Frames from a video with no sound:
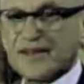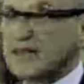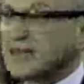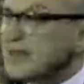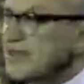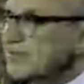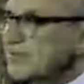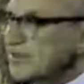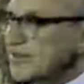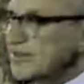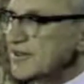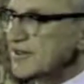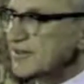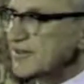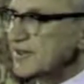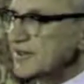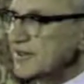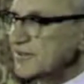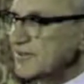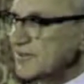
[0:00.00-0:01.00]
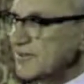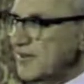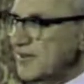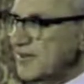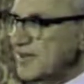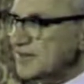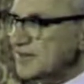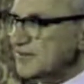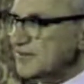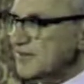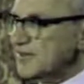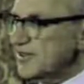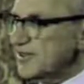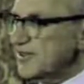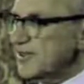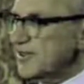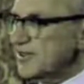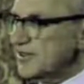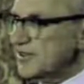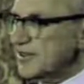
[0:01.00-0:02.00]
The fundamental philosophy
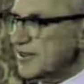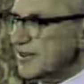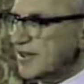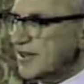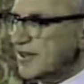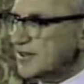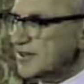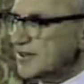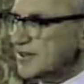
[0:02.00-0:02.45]
that underlies